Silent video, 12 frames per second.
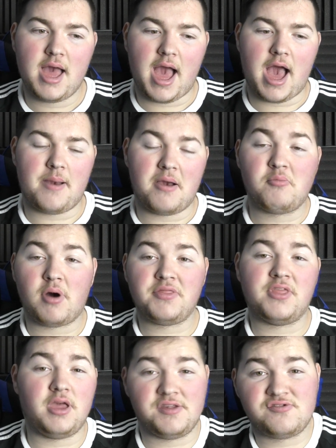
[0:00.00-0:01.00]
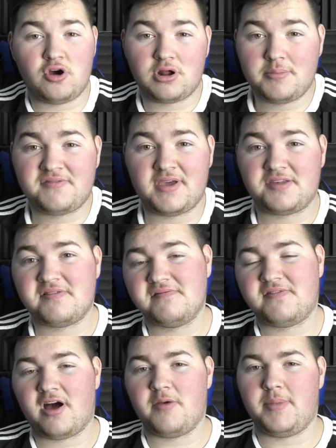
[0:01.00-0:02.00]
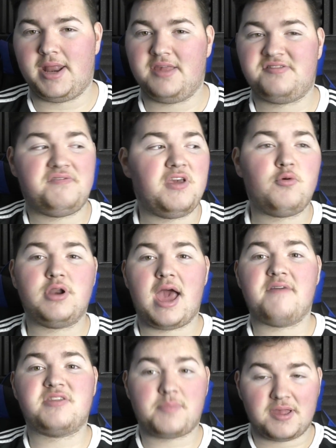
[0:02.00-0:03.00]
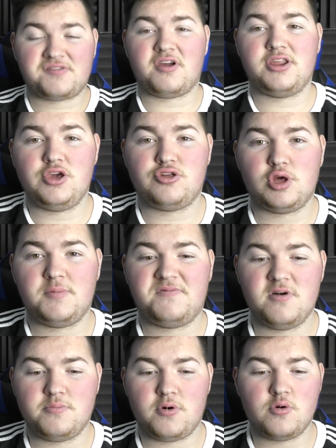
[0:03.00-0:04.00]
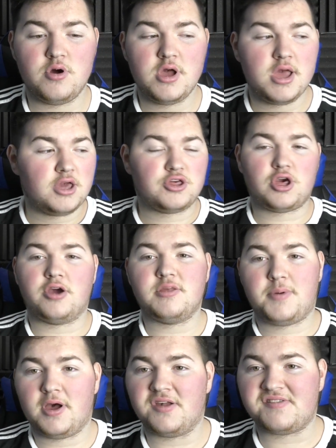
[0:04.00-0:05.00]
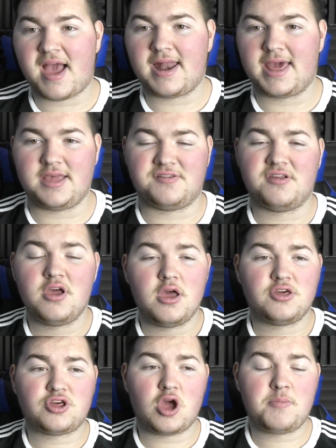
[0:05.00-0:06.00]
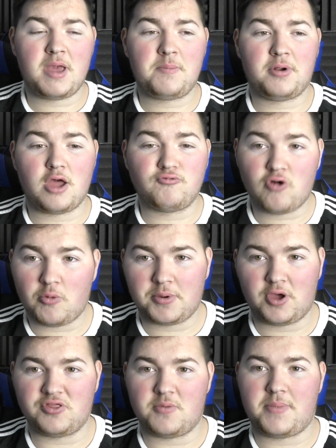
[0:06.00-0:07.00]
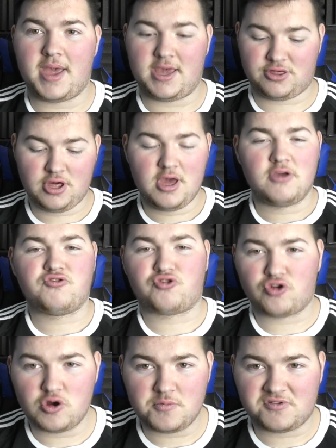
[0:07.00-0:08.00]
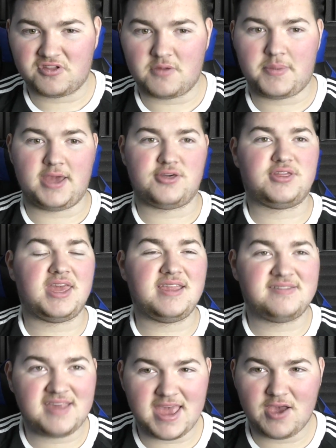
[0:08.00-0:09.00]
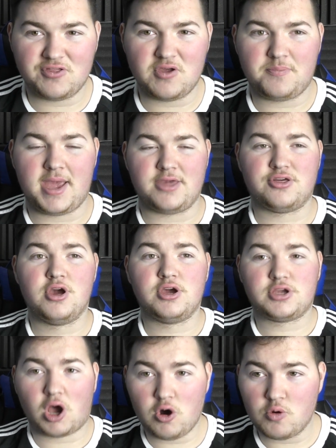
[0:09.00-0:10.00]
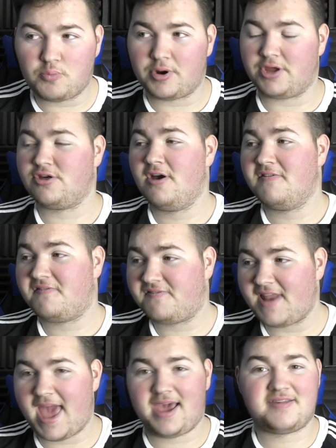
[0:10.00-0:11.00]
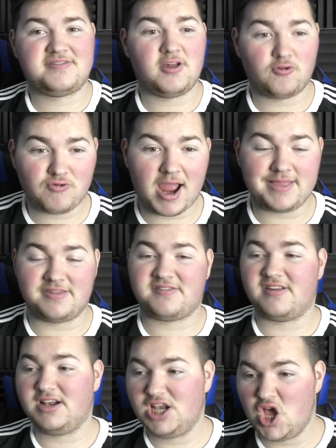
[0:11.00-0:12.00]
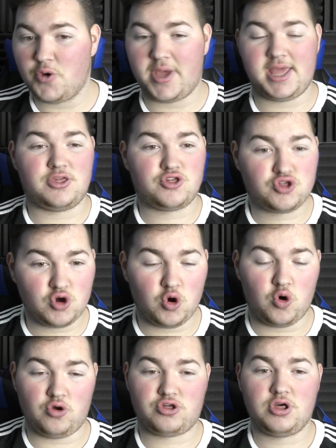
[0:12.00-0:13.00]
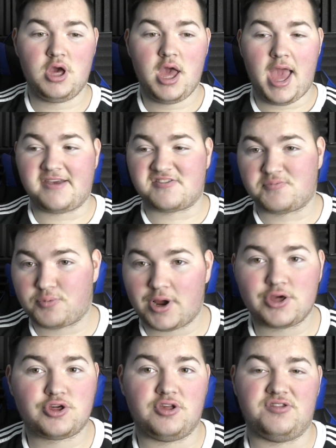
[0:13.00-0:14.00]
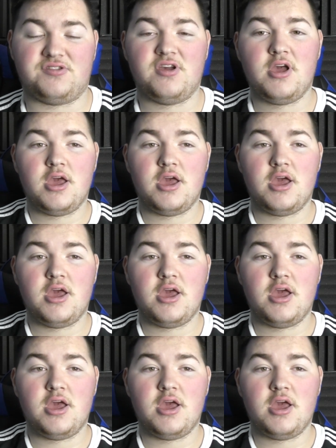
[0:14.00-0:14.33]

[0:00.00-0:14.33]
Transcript: And one that is not going to be fixed in 5 minutes. If you want to have the best side of YouTube football, show the personalities. Show people like Robbie on the pitch, Troops on the pitch, DT on the pitch, Goldbridge, Flex, Rants, Louis, George, Expressions.